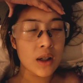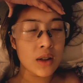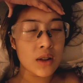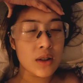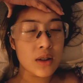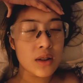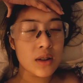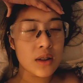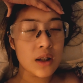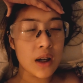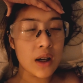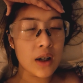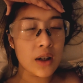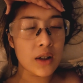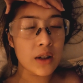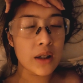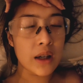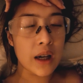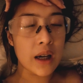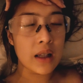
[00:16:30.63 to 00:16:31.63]
It's
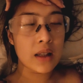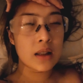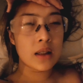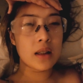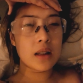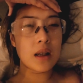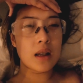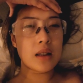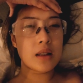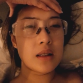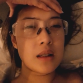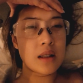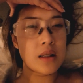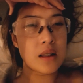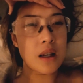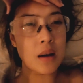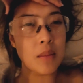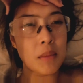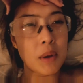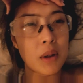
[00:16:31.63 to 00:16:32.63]
scary, and
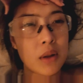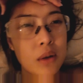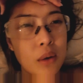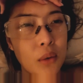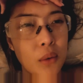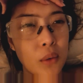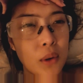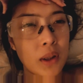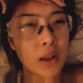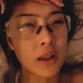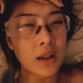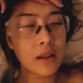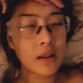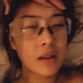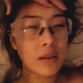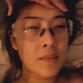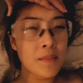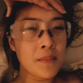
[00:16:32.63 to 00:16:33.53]
since I'm alone,